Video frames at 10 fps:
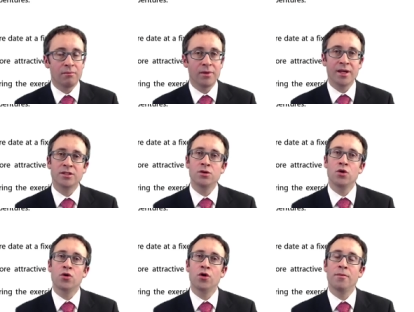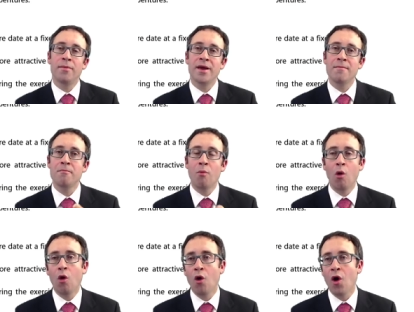means that you could make
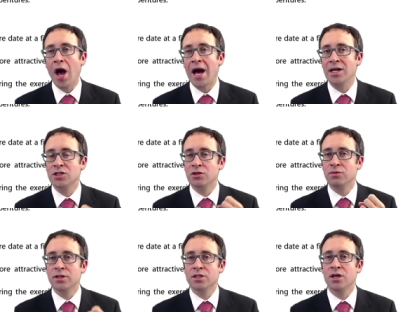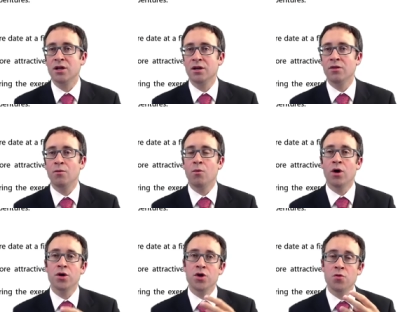more as a return than
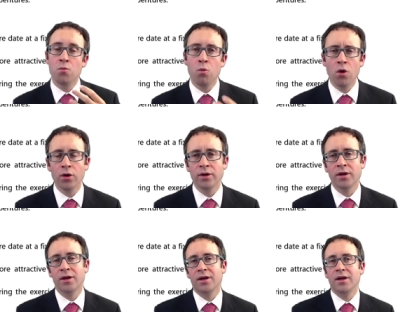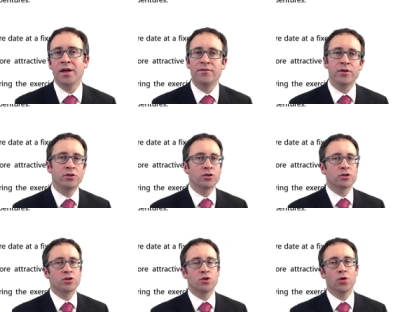what you would if you
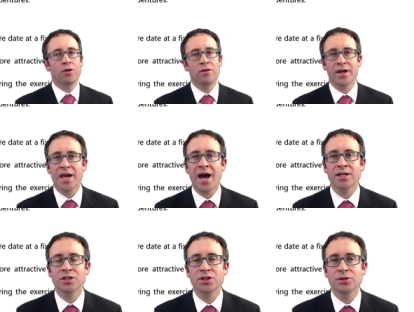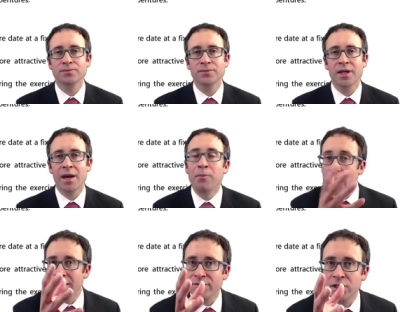just took the cash. Okay,
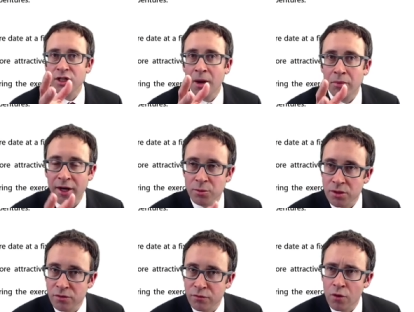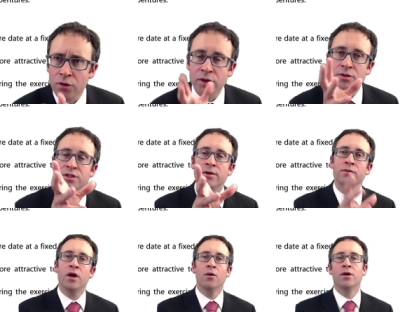but if the share price were to fall, you still
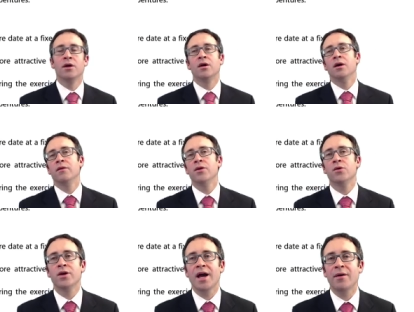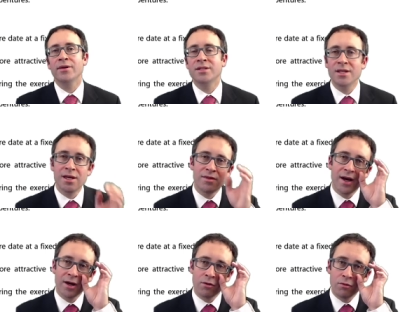know that you're guaranteed
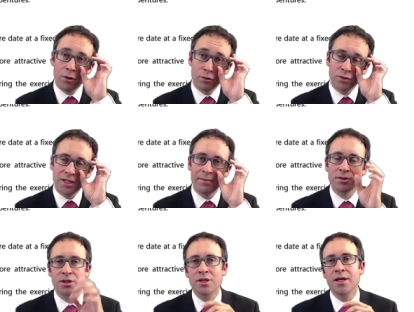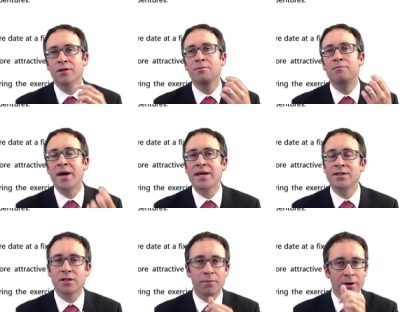that gross redemption yield
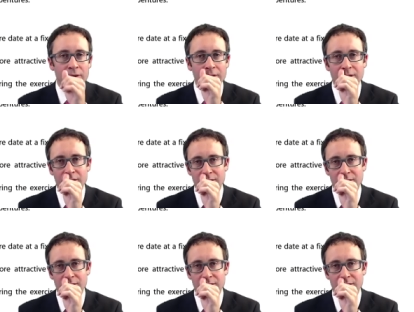based upon